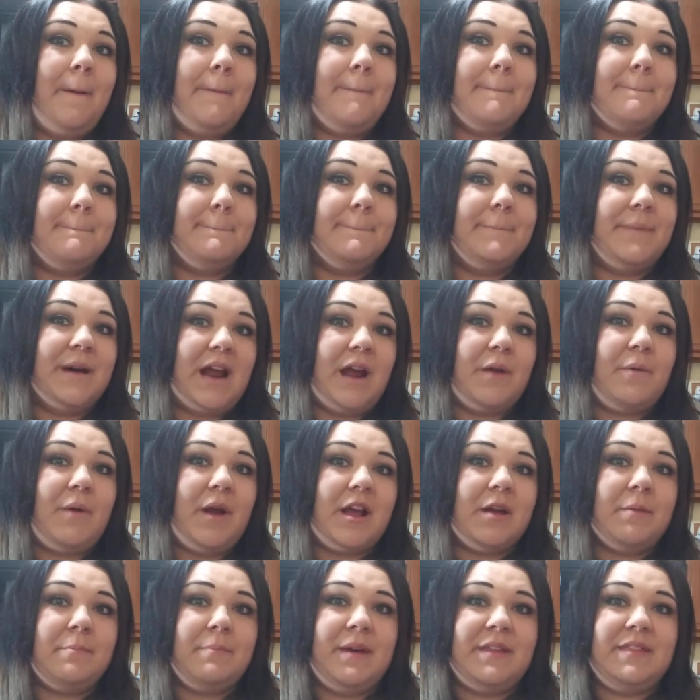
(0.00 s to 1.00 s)
but I
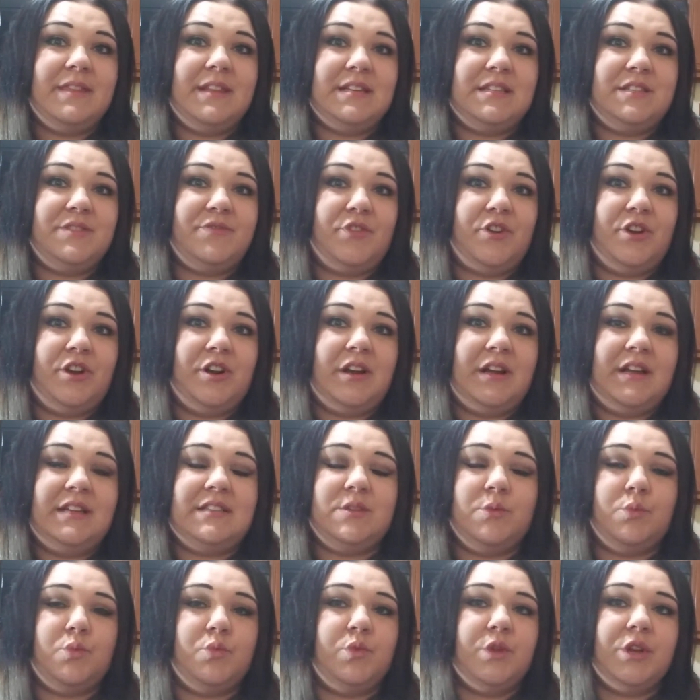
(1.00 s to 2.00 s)
recommend this for
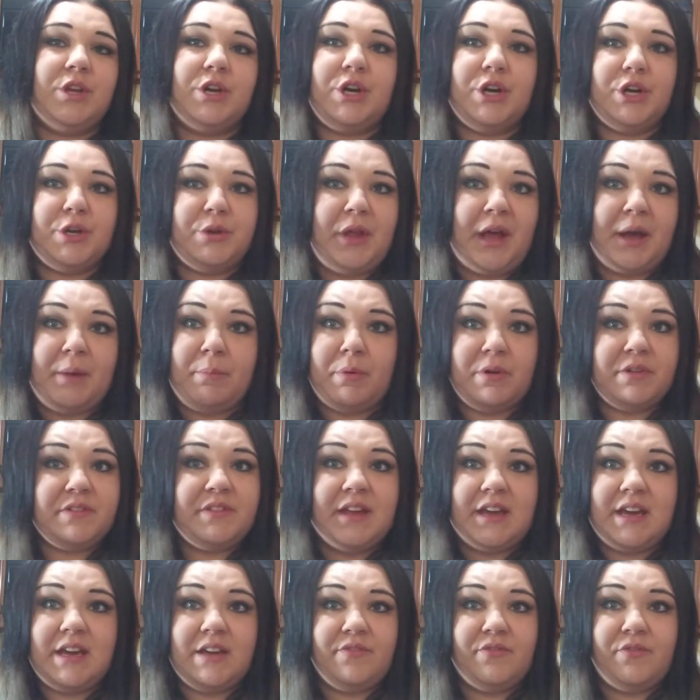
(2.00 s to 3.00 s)
it's a really good like
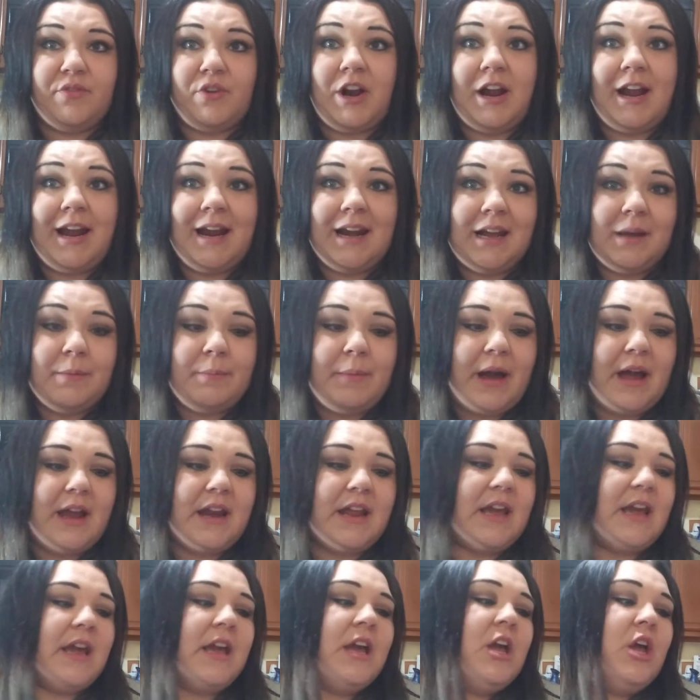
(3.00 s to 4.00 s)
birthday gift for
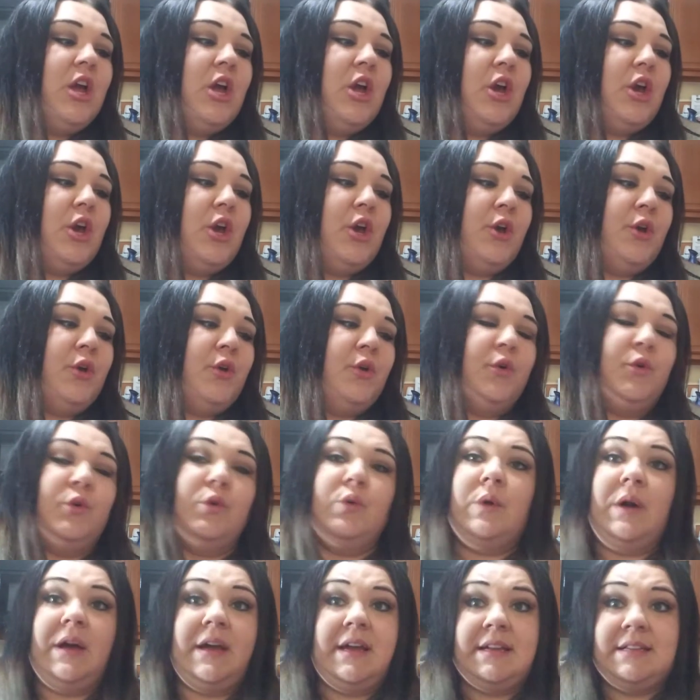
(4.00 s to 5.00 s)
anybody
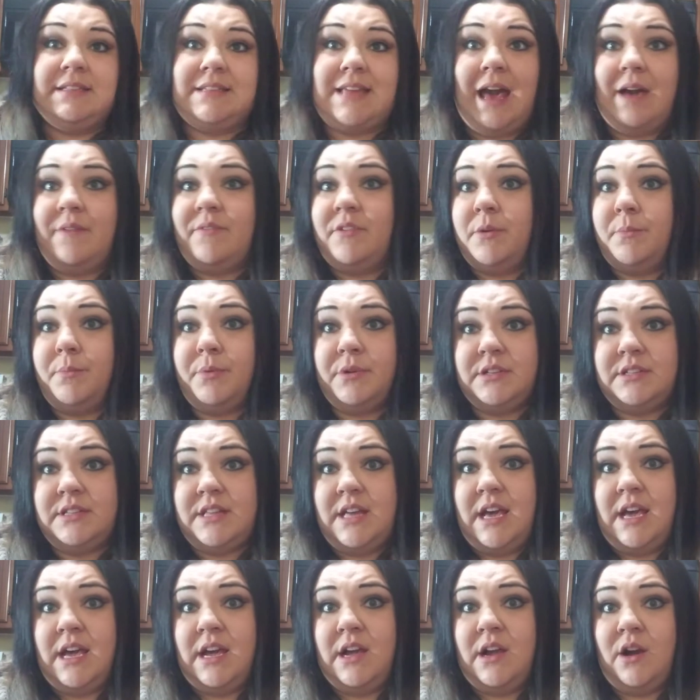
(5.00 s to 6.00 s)
who is having a
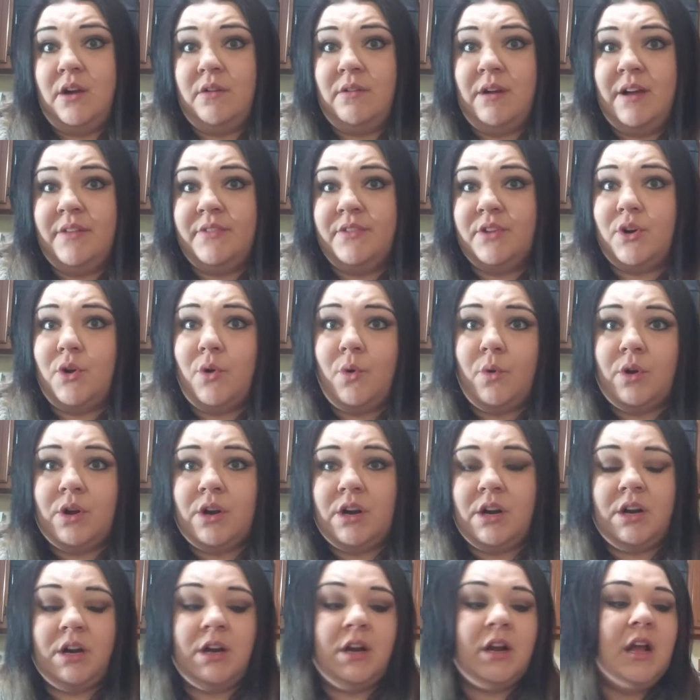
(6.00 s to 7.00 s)
birthday around the
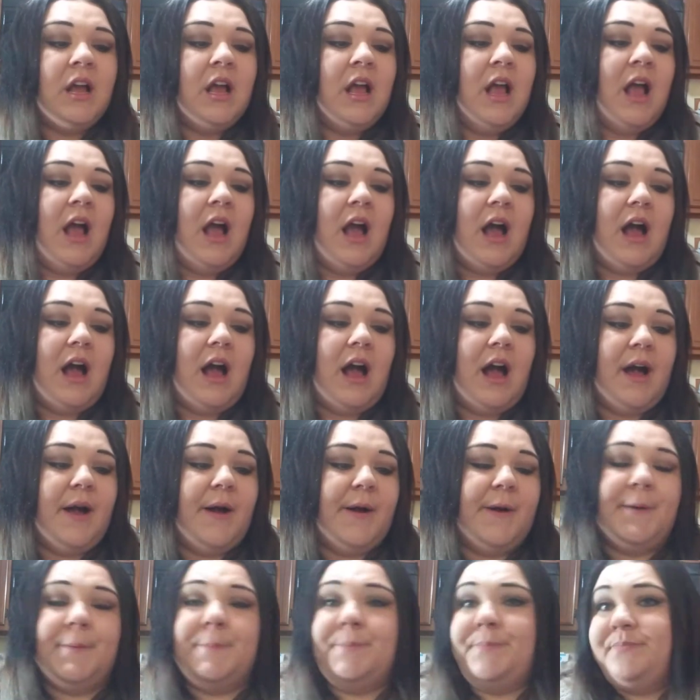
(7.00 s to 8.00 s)
corner.
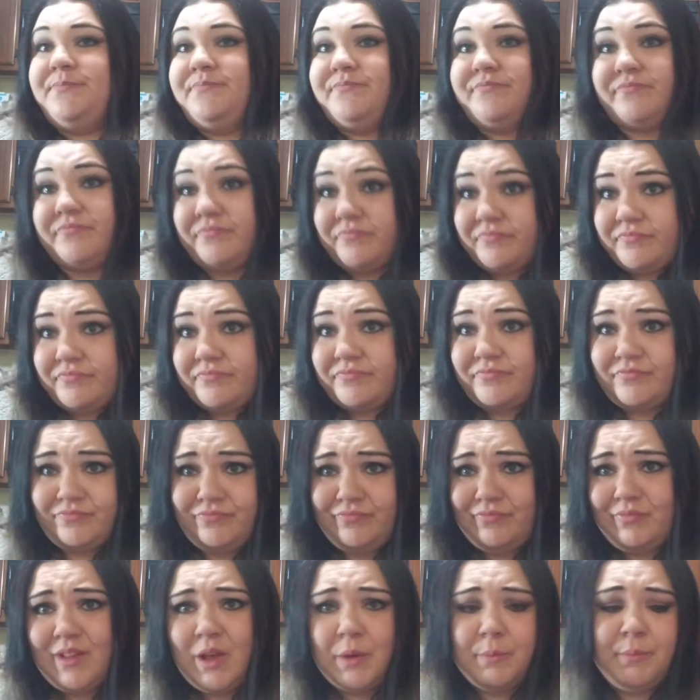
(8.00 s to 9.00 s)
Um,
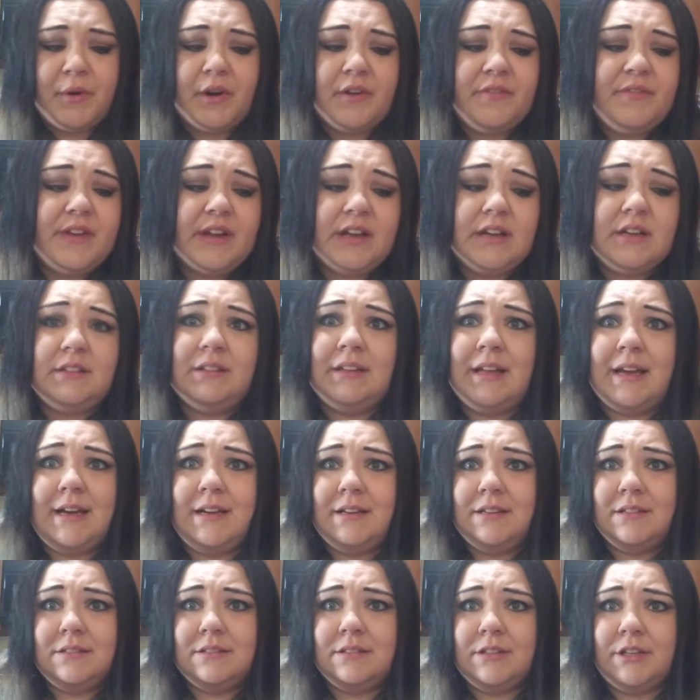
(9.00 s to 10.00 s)
perfect
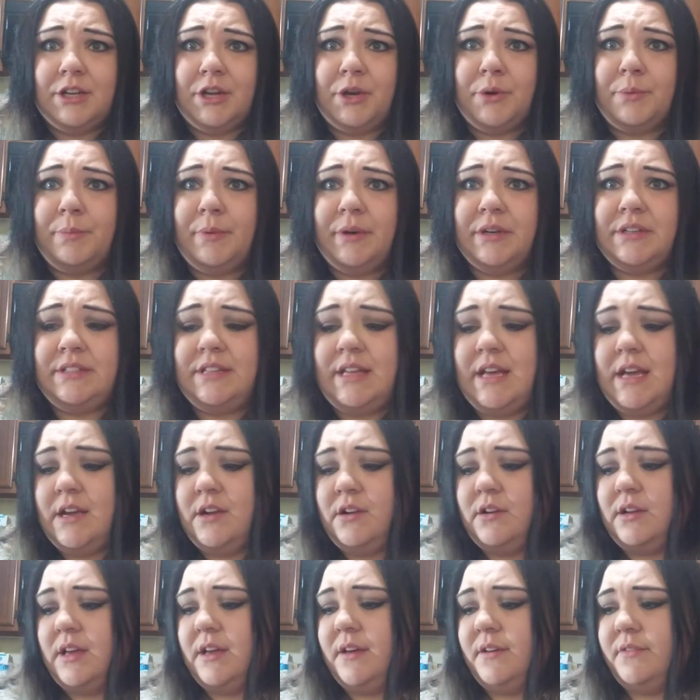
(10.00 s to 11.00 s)
like you know birthday
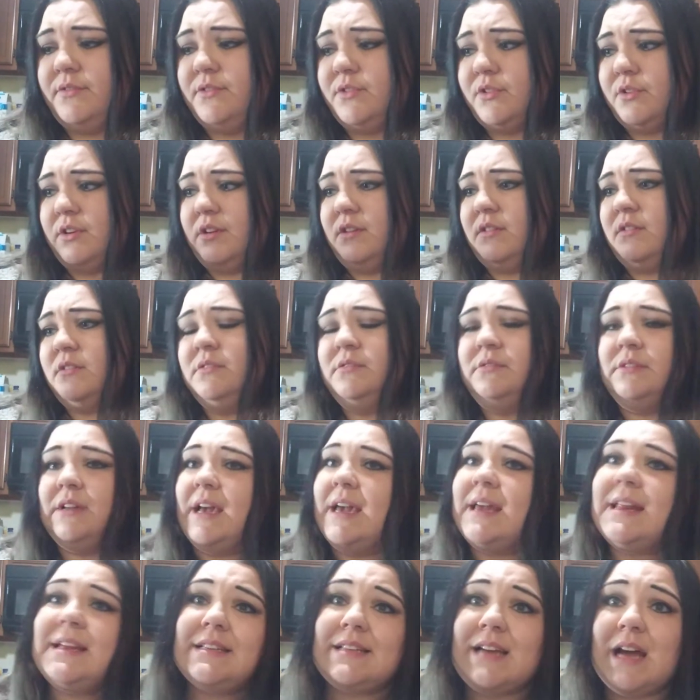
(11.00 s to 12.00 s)
gift or
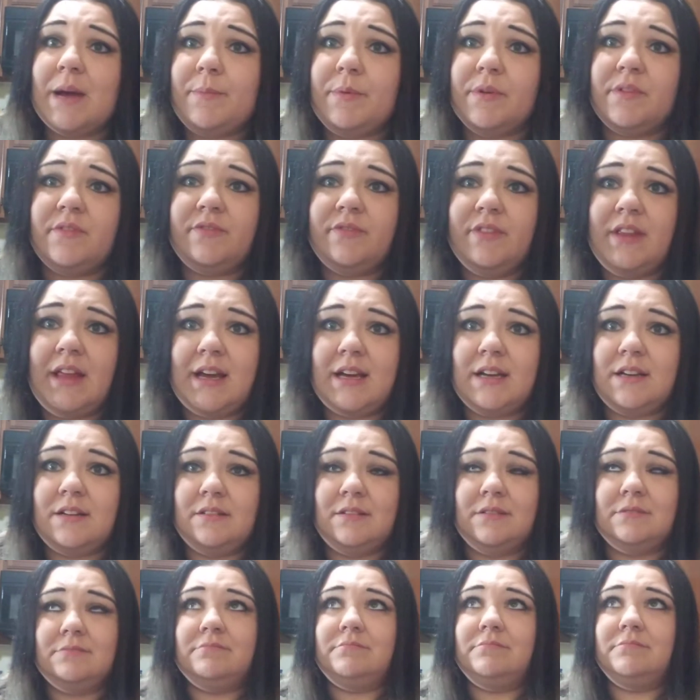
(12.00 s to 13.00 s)
any type of like
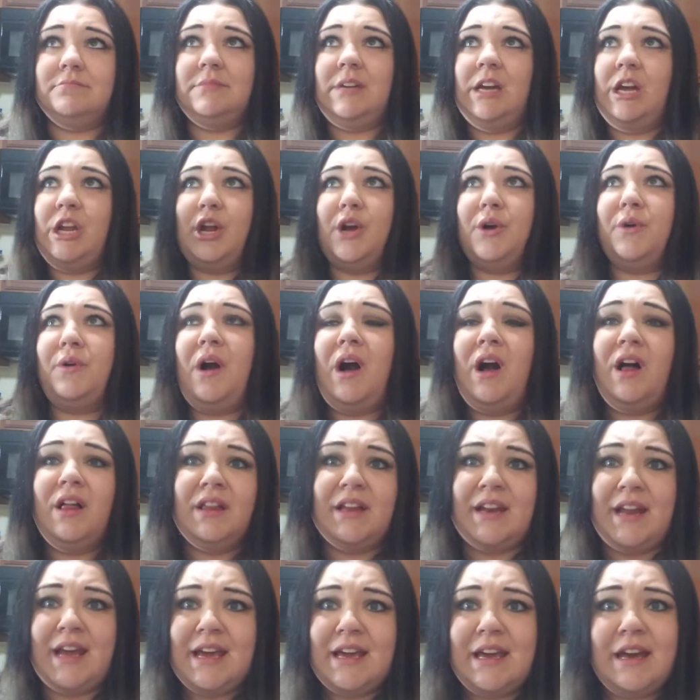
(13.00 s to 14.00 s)
you know
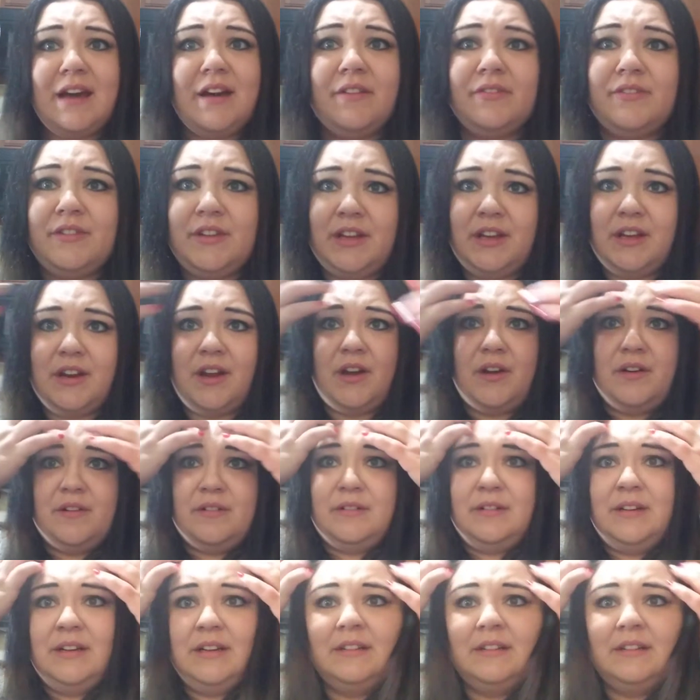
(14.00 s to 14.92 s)
holiday gift you know